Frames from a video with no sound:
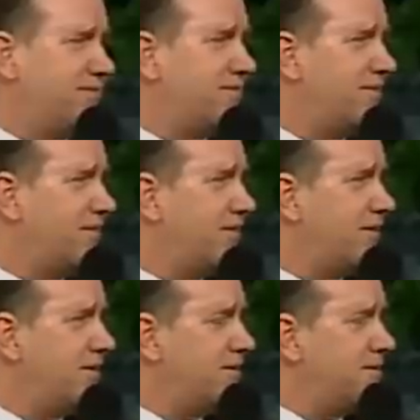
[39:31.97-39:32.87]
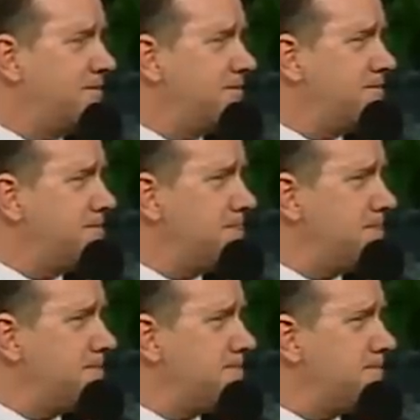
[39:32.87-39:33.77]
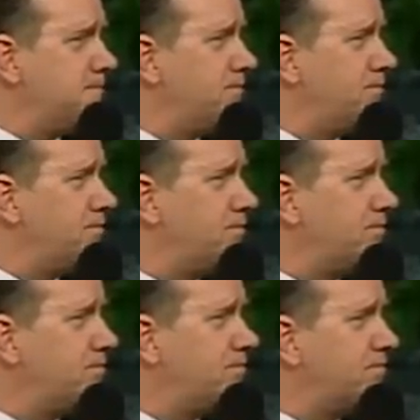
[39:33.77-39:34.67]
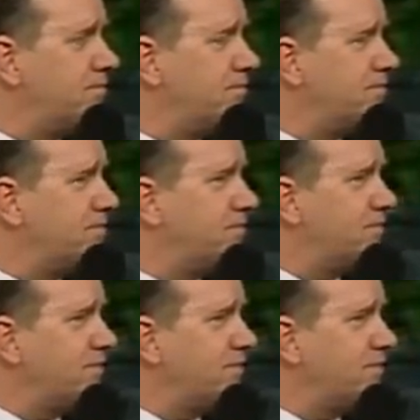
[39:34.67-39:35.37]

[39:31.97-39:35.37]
[no speech]